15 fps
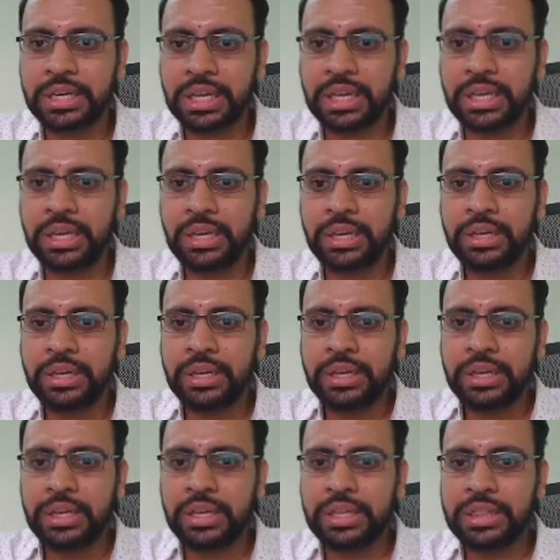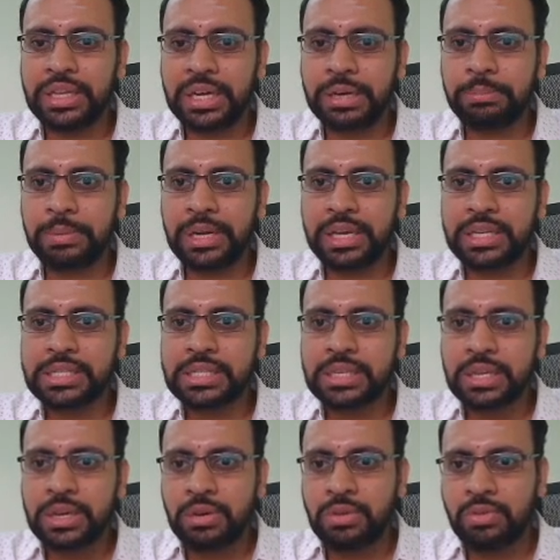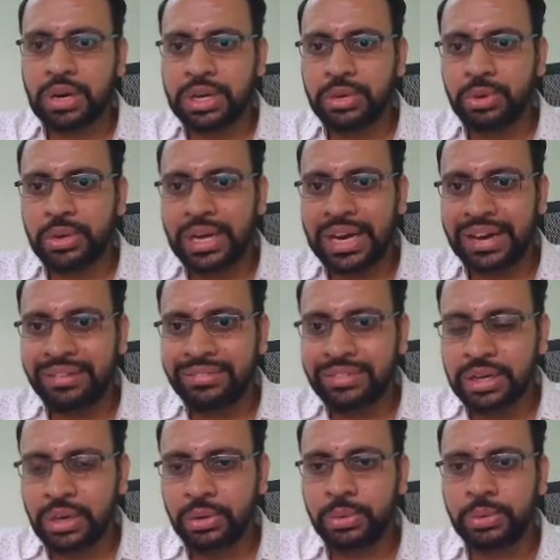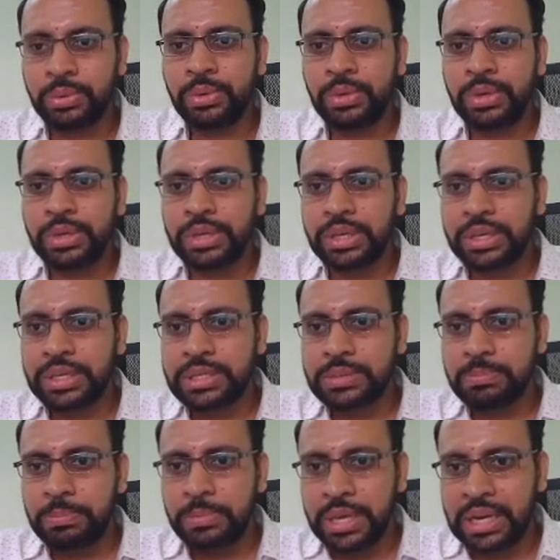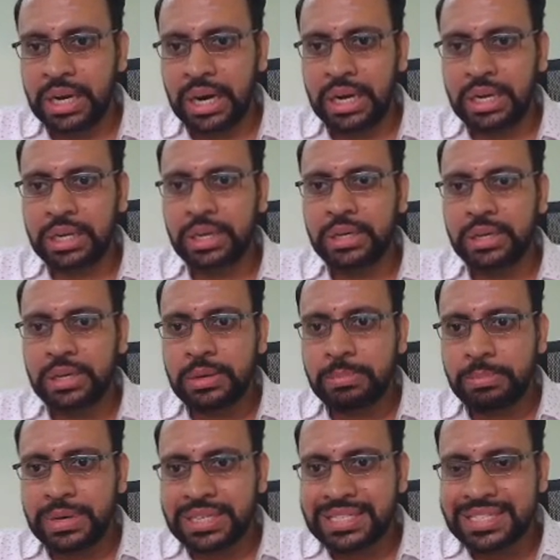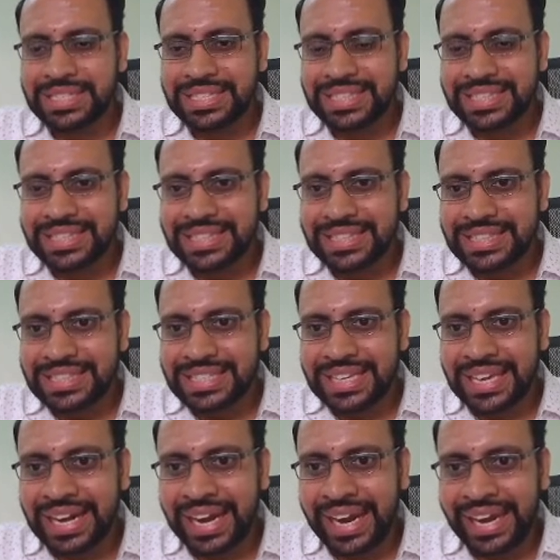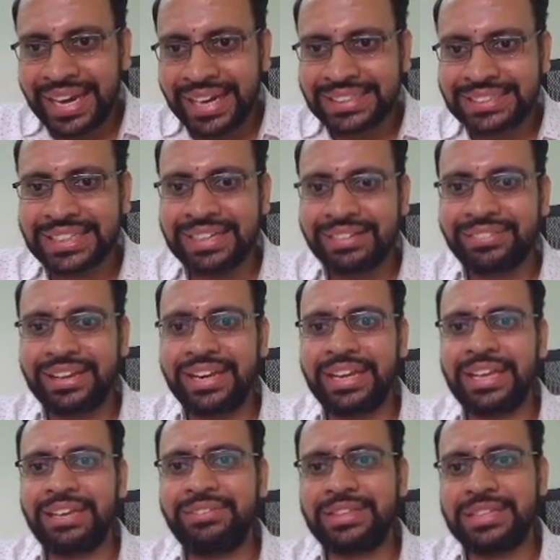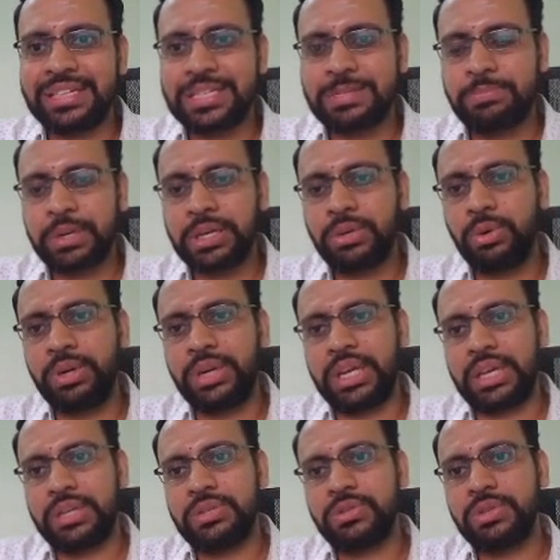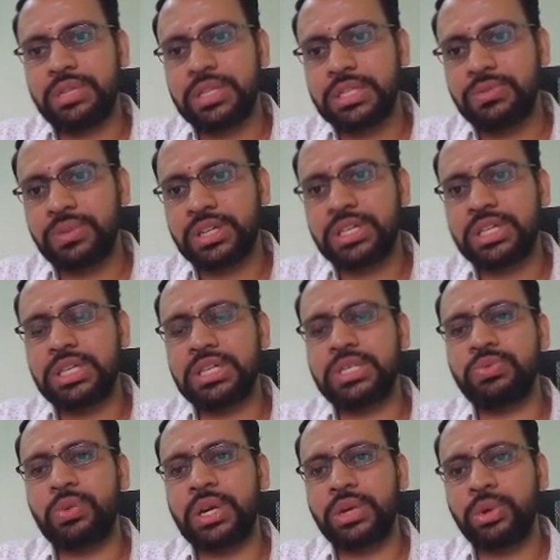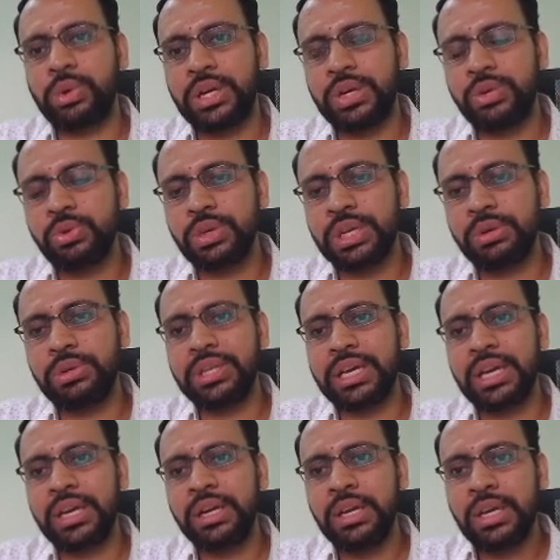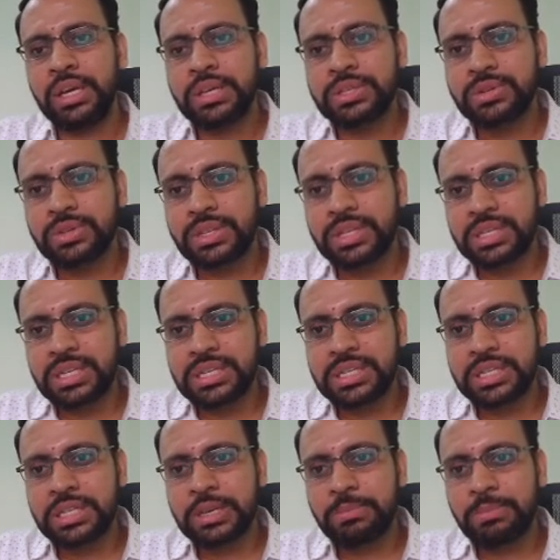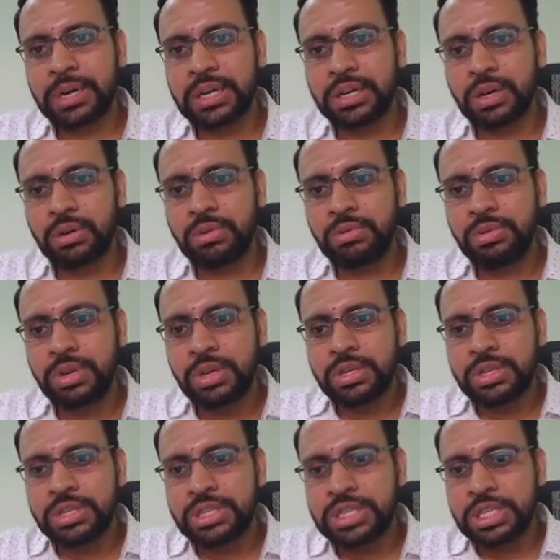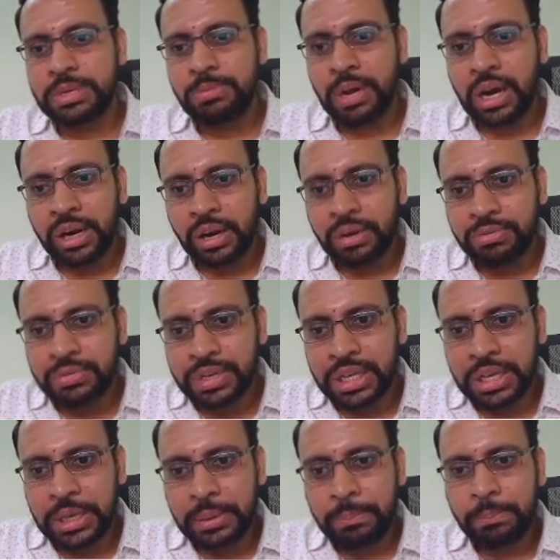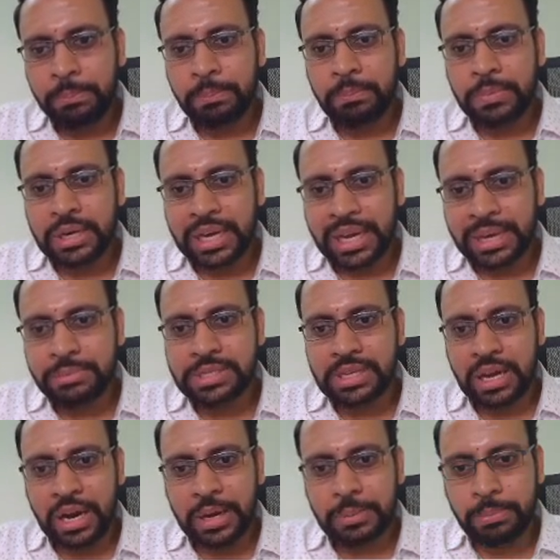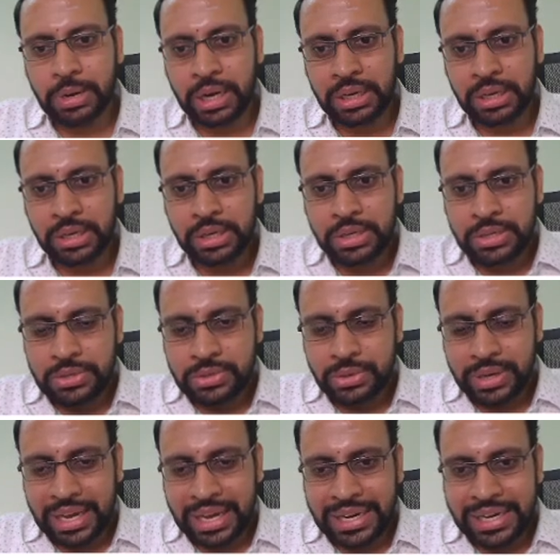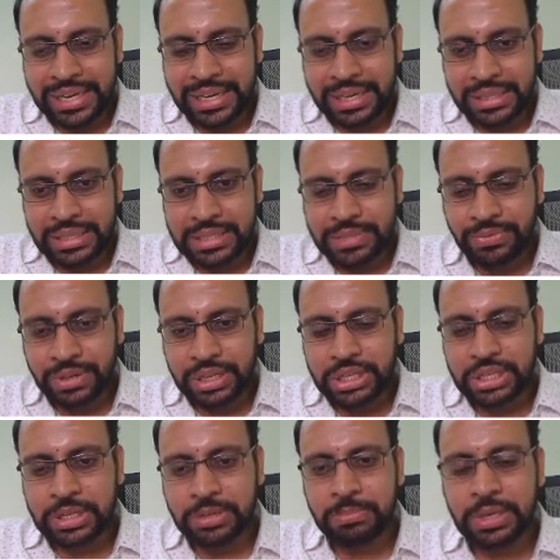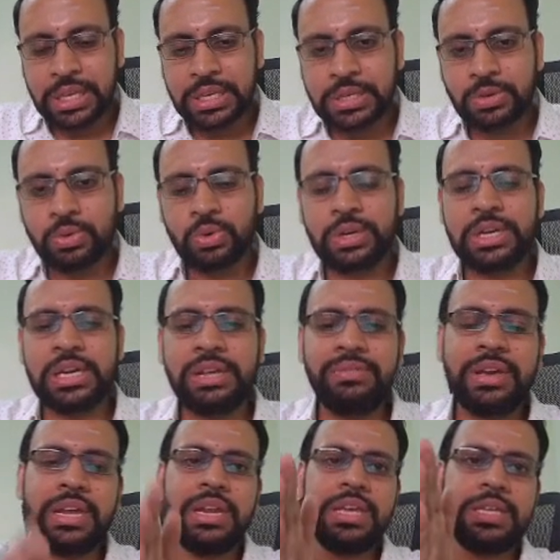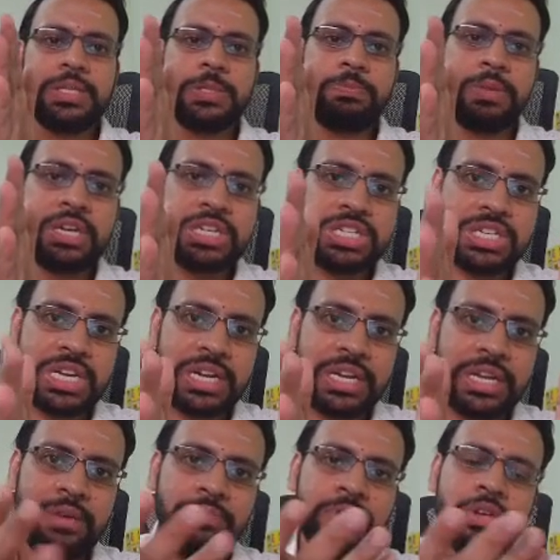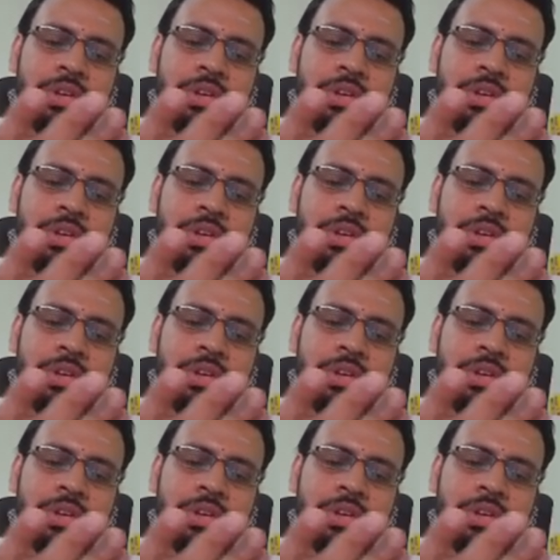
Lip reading: t. In that place what you have now is b naught plus gradients are varying with respect to t, so this function is what you need to give there. So this is nothing but now g bar of t times r bar. So earlier this function being only varying spatially,